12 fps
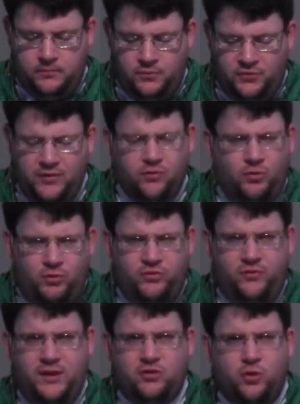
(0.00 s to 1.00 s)
Was that the only
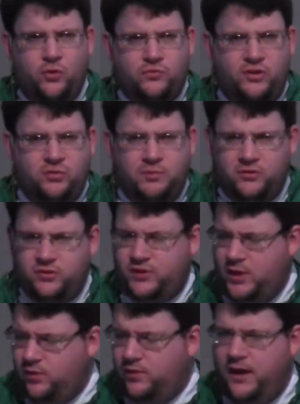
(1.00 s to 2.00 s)
reason they chose fishermen? Because
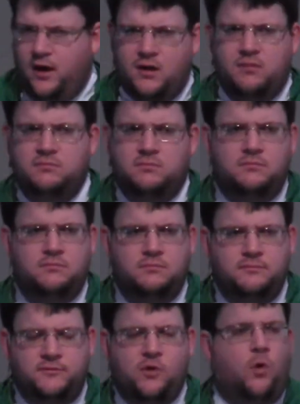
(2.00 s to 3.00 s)
they were there?
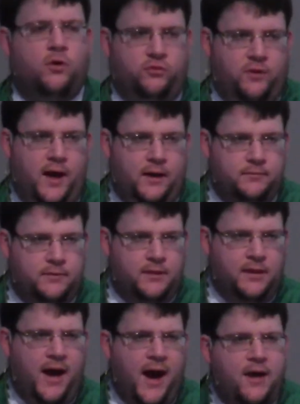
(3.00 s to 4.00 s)
Of course not.
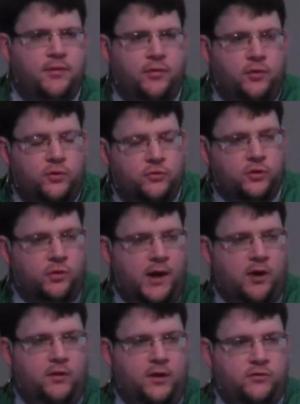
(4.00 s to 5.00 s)
I think there is a
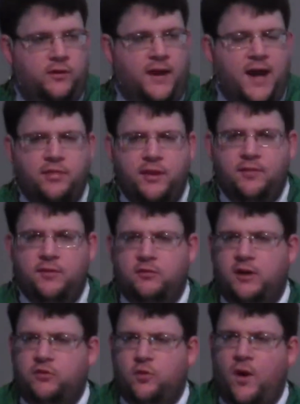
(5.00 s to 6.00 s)
greater reason, and I think the
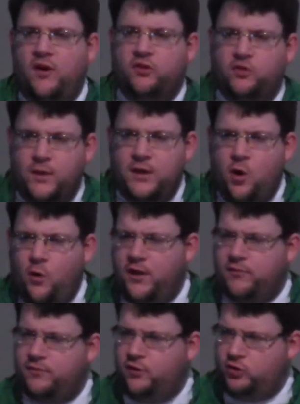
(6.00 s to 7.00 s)
reason why is because we know
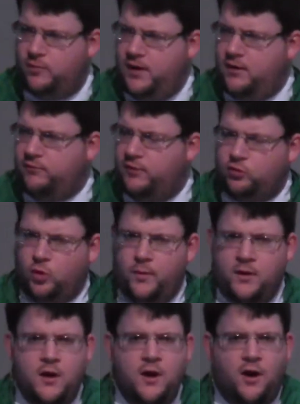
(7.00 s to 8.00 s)
that fishermen and
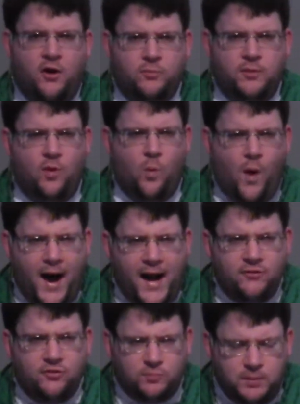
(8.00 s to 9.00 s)
fisherwomen are some of the
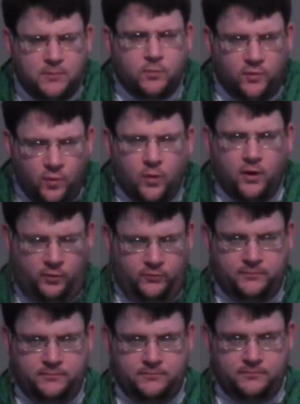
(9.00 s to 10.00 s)
wisest people in the world.